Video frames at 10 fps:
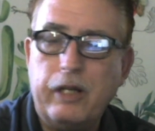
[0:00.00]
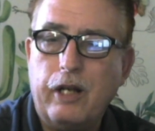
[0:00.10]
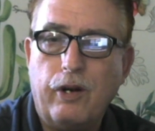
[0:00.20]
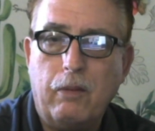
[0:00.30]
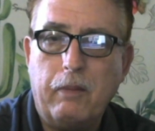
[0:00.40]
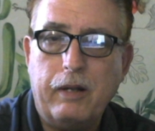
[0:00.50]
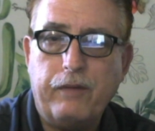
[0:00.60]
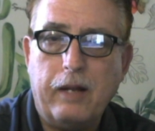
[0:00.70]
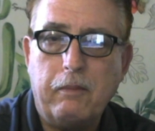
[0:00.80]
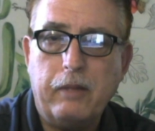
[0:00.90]
Not all my
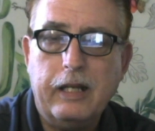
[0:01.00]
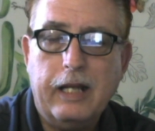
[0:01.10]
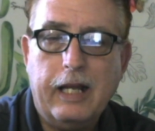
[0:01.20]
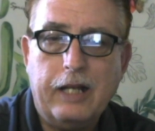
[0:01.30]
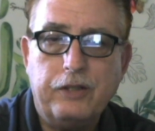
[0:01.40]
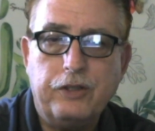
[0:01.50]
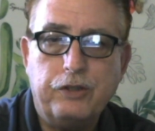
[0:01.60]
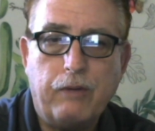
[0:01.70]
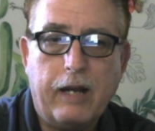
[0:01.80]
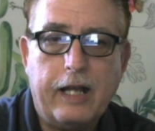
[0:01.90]
family has
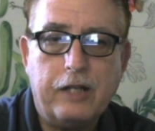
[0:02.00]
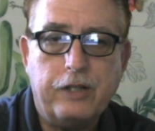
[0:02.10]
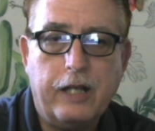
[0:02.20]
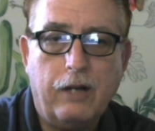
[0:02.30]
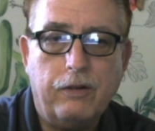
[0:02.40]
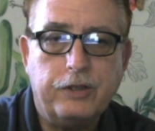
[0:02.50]
this rash now.